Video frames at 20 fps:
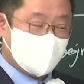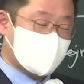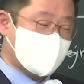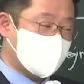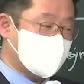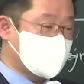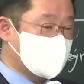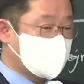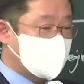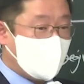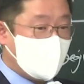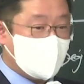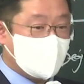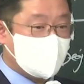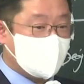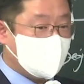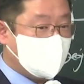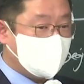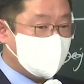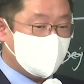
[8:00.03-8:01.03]
some
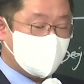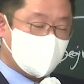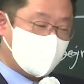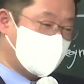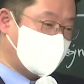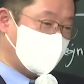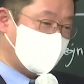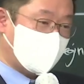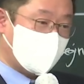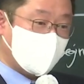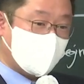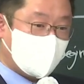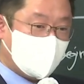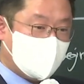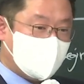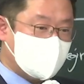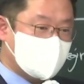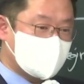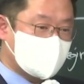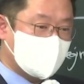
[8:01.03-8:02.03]
strength in different
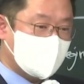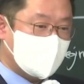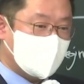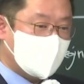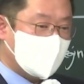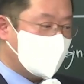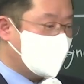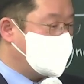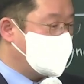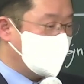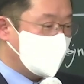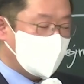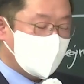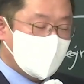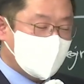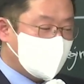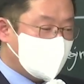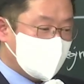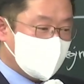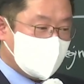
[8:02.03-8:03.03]
things.
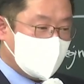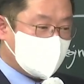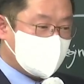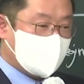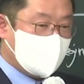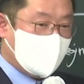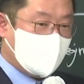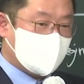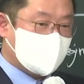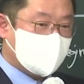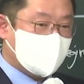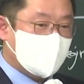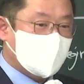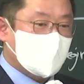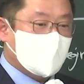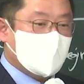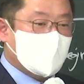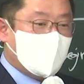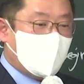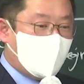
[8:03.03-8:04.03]
Not that.
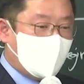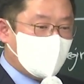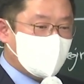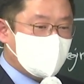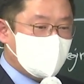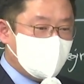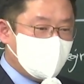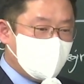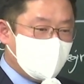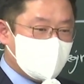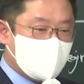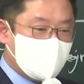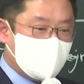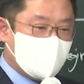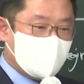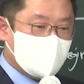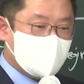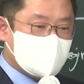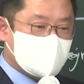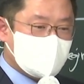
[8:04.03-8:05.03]
Only
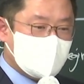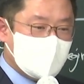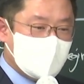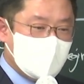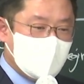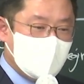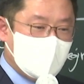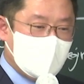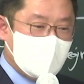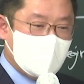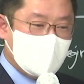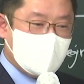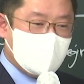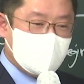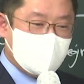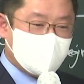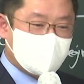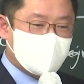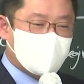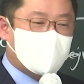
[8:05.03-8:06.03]
because I
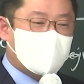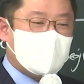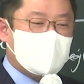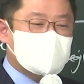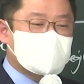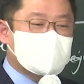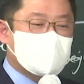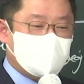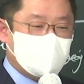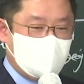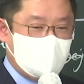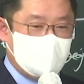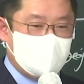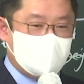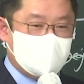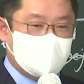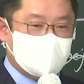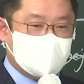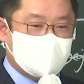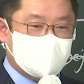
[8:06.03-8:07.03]
have Christ in
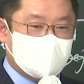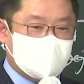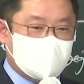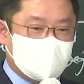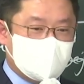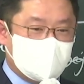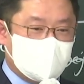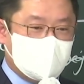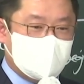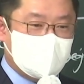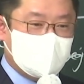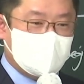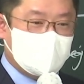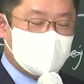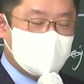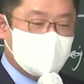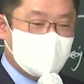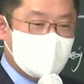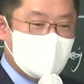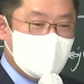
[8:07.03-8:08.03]
me.
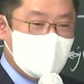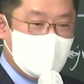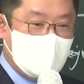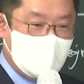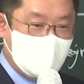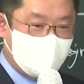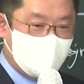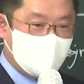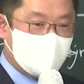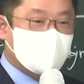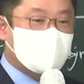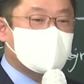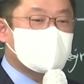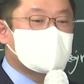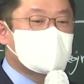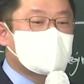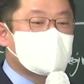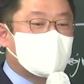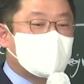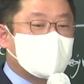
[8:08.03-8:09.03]
I am a
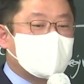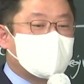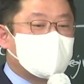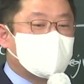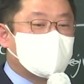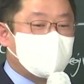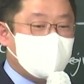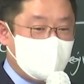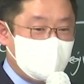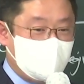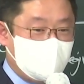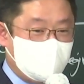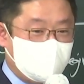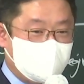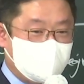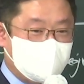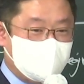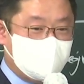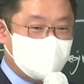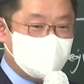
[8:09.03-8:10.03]
historical being.
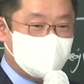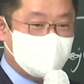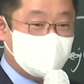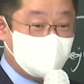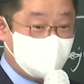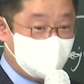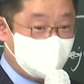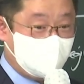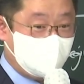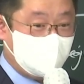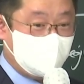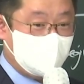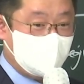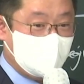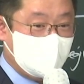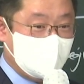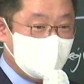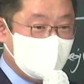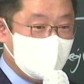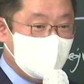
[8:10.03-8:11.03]

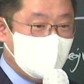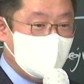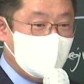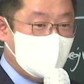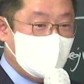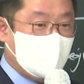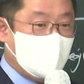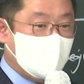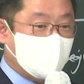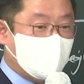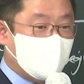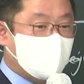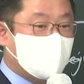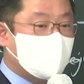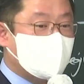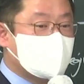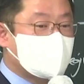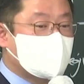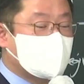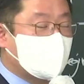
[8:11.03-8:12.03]
I am a
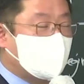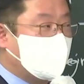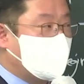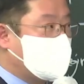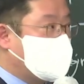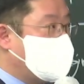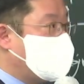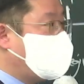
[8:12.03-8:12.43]
historical